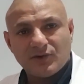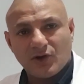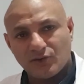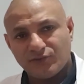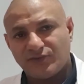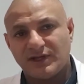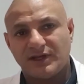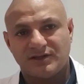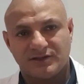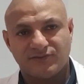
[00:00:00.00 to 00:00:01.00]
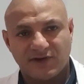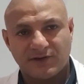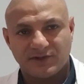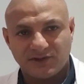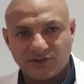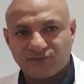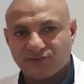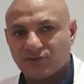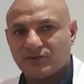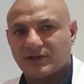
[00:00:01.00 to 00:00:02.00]
Hopefully you found it
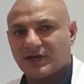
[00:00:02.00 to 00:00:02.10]
useful and